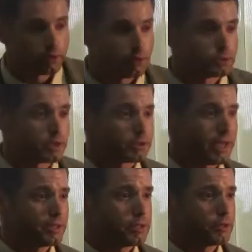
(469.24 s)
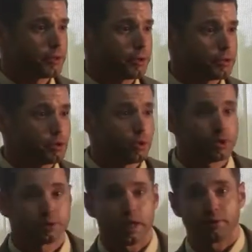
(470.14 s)
Since 1932,
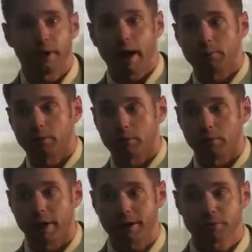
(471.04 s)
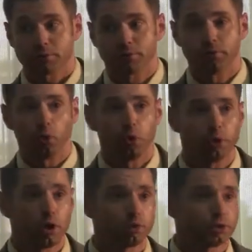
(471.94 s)
it's never happened. Last
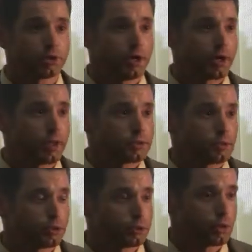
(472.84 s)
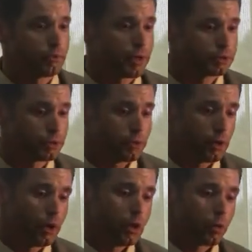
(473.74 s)
full-blown state constitutional convention
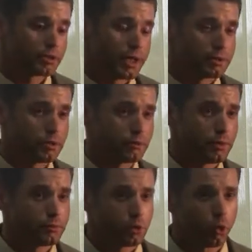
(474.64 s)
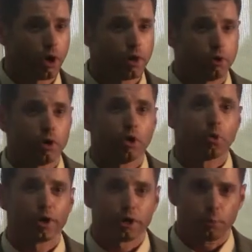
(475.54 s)
was 1851.
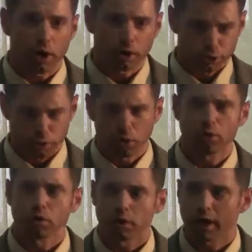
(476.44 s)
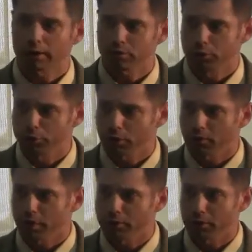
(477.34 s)
We had a partial constitutional
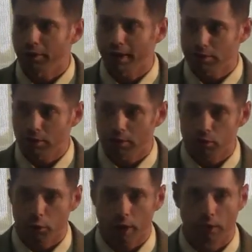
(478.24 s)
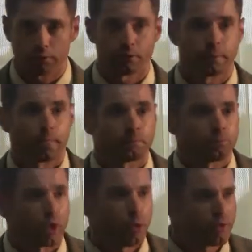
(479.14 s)
convention in 1912,
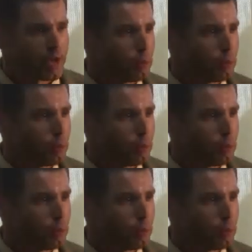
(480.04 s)
and we've had